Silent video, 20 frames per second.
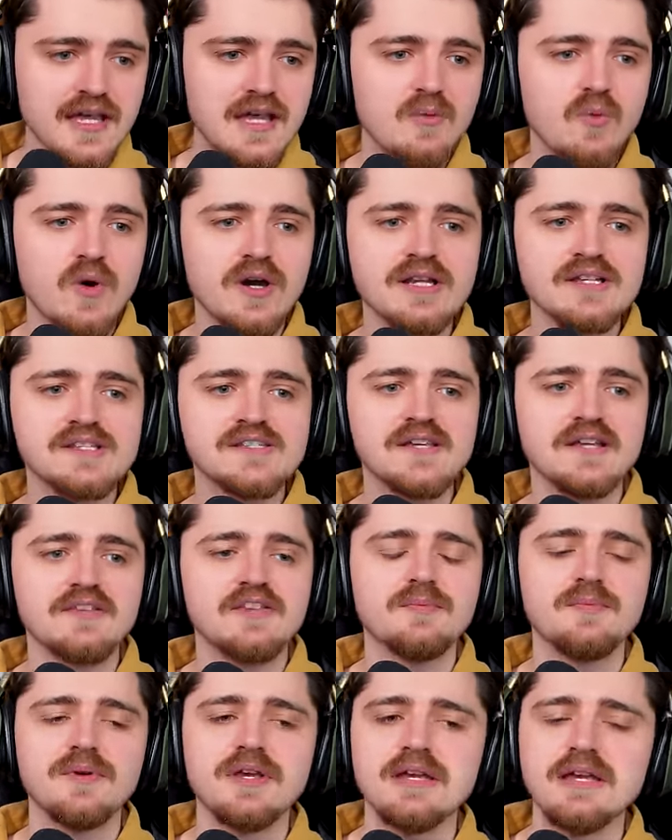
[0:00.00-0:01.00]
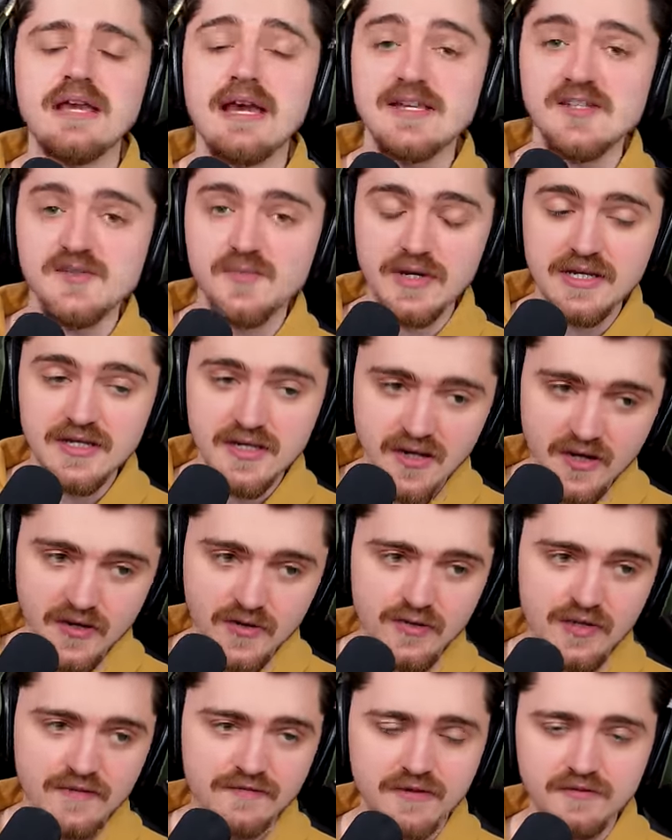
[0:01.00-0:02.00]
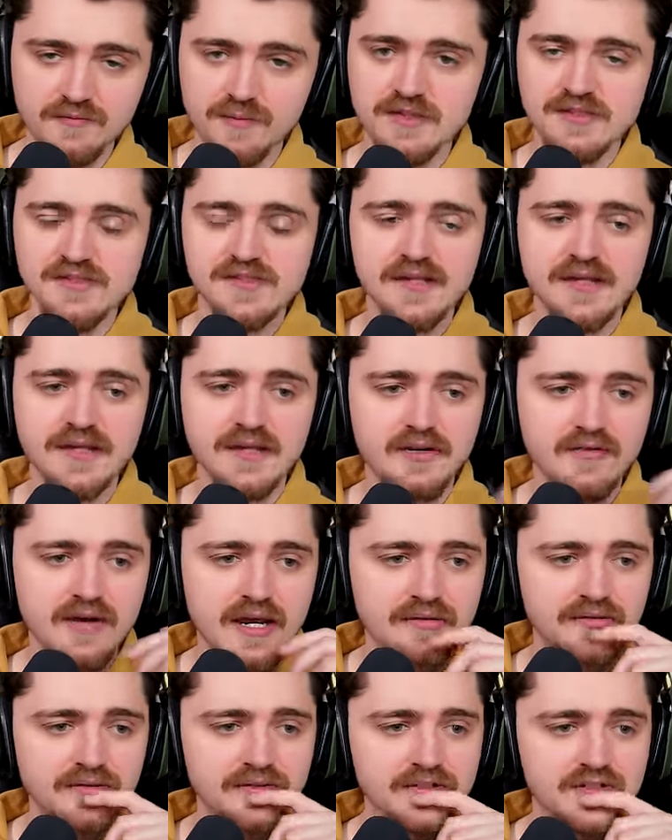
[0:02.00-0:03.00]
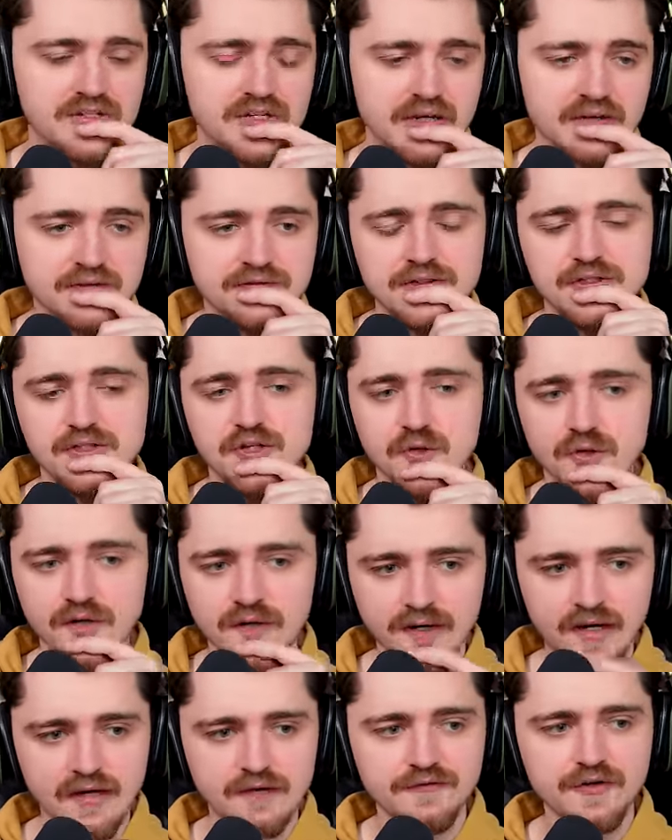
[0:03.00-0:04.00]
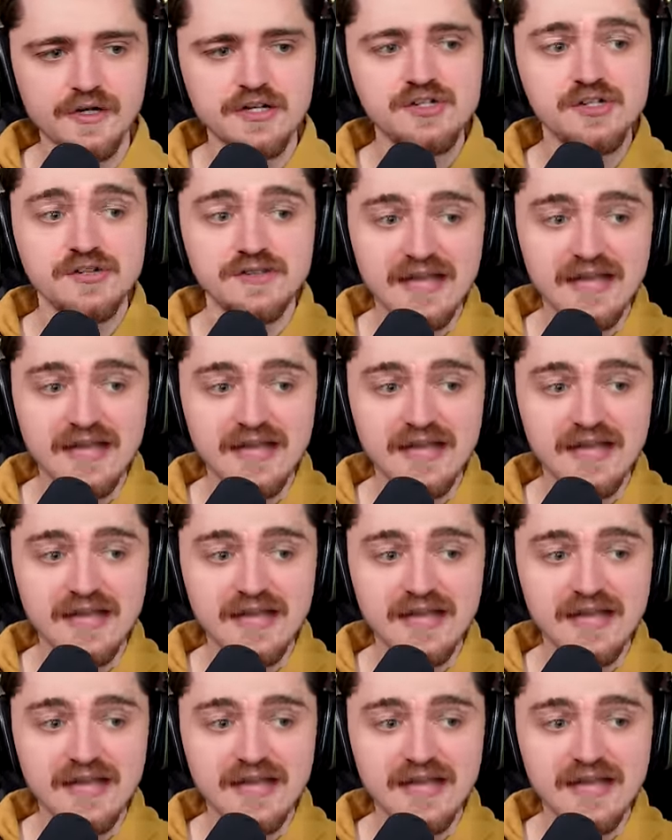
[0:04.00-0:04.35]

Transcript: One is said to be, as we know, if you've been sticking around on the channel for Joker coverage,